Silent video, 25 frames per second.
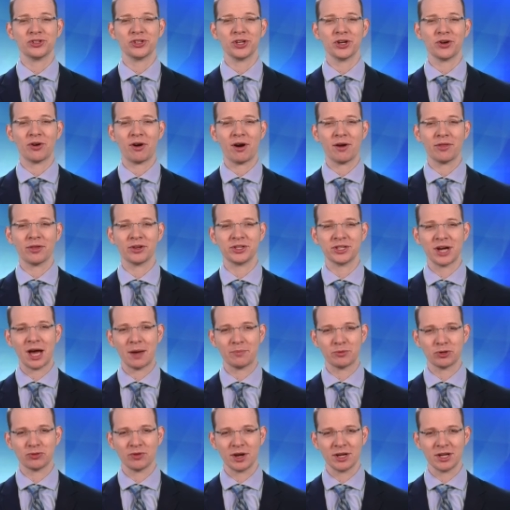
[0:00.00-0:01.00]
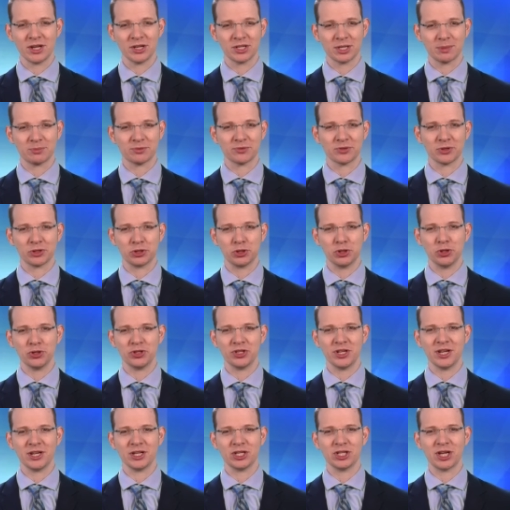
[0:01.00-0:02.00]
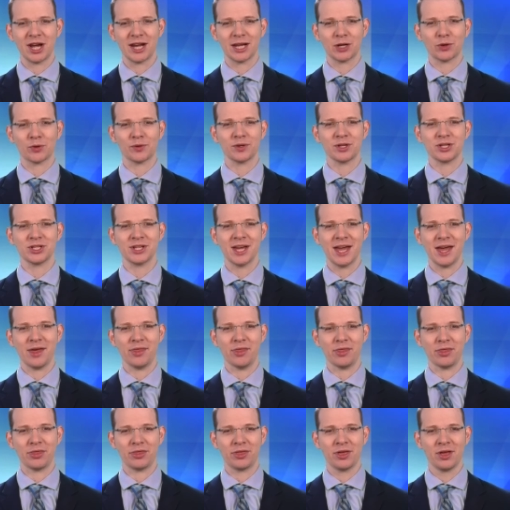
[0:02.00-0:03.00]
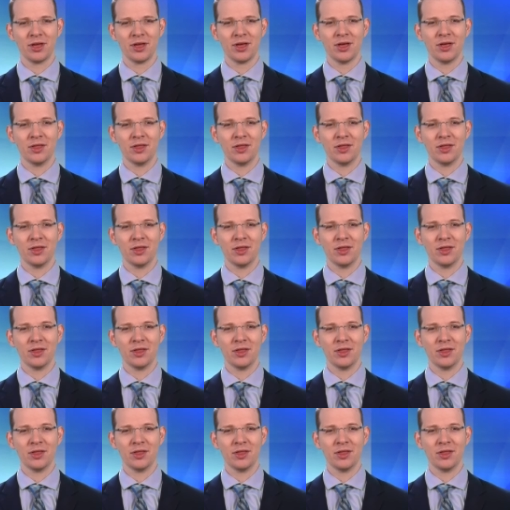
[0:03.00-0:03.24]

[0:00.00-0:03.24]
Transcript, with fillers: here are the top trading tips for Tuesday, January 10th.